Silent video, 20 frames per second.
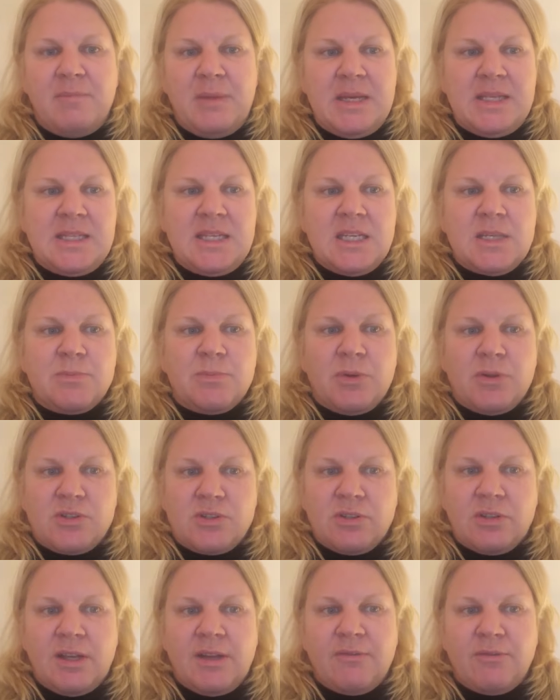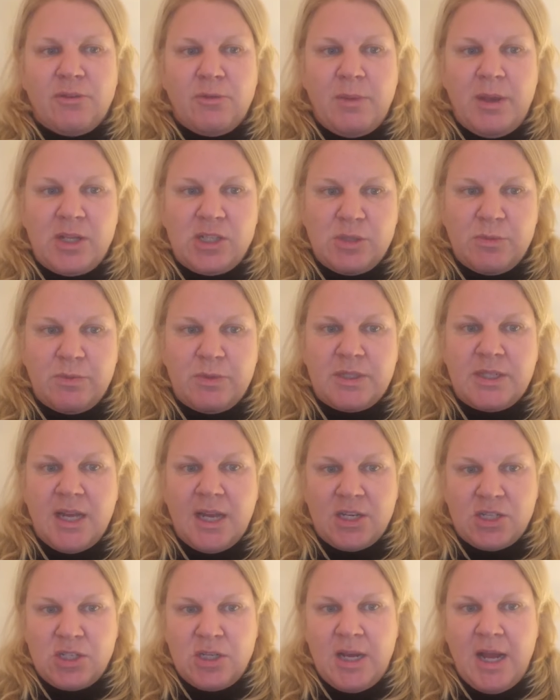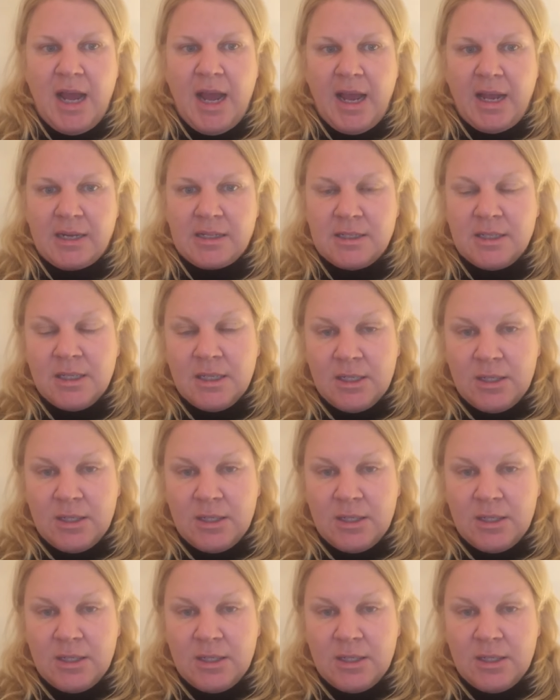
BC's Personal Information Protection Act,